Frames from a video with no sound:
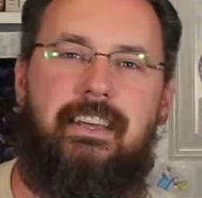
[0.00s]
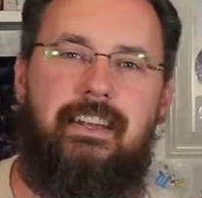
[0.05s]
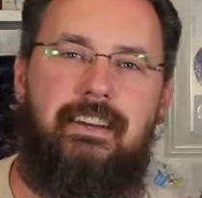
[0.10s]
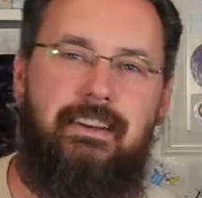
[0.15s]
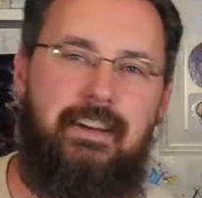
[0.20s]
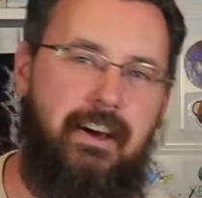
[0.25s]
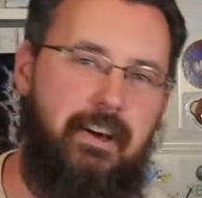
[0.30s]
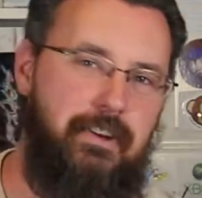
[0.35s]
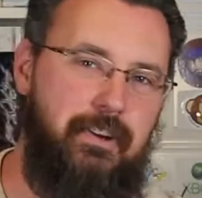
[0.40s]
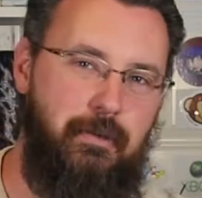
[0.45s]

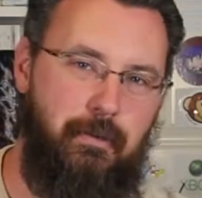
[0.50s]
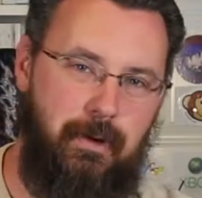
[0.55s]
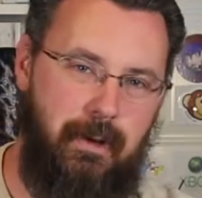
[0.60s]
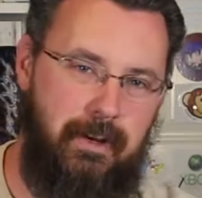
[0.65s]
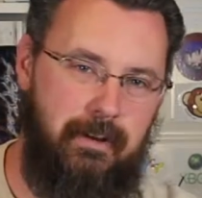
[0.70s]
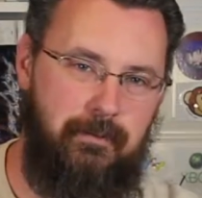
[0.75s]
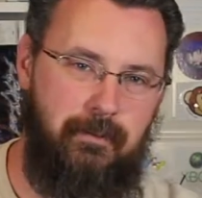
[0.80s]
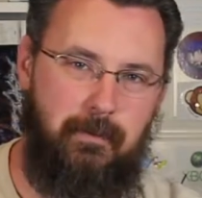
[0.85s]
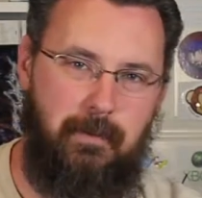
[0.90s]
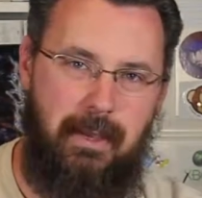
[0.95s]
now you're
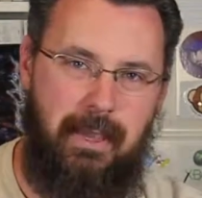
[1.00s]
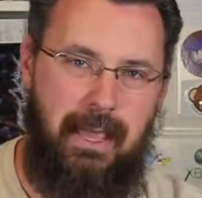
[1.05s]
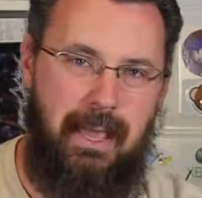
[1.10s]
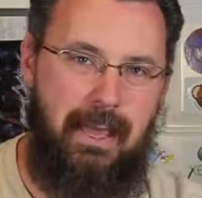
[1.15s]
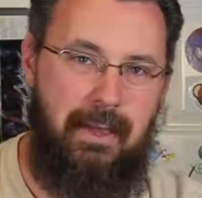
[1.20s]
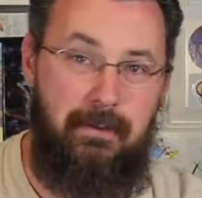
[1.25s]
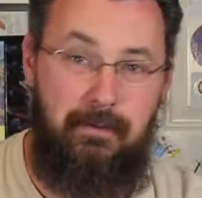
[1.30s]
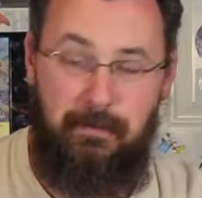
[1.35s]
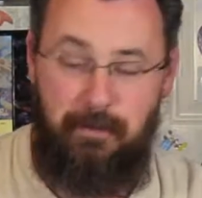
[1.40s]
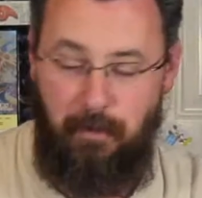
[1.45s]
running from a
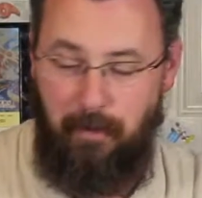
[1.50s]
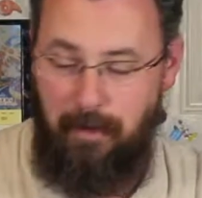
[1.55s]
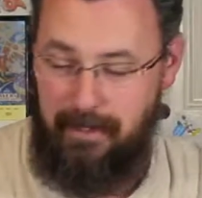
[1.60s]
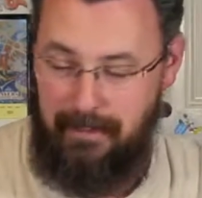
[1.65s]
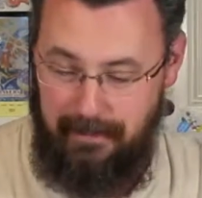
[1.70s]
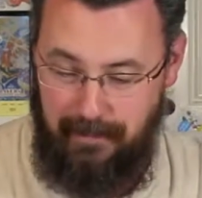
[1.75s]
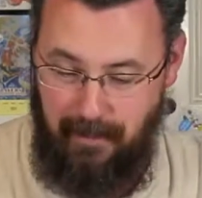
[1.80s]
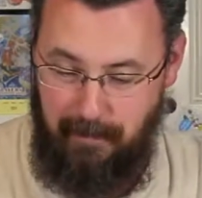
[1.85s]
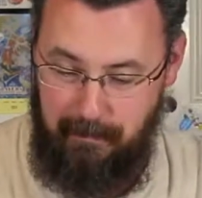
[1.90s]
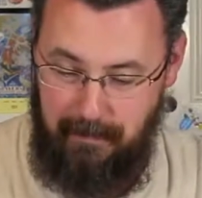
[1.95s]
guy who's created
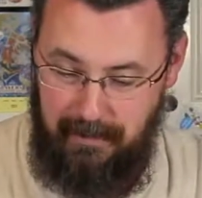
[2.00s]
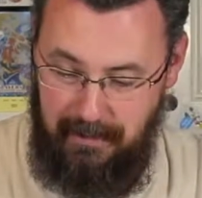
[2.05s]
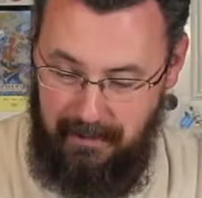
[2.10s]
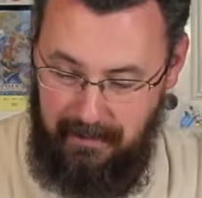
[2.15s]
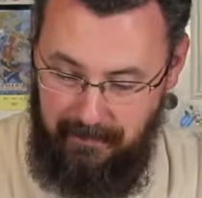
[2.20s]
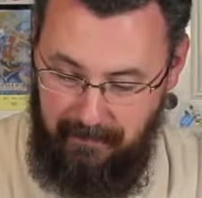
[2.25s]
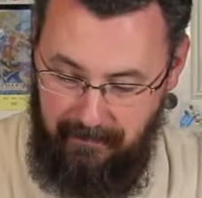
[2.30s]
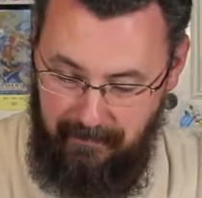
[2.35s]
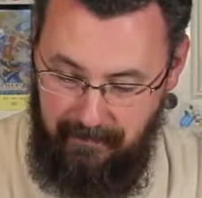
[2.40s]
zombies.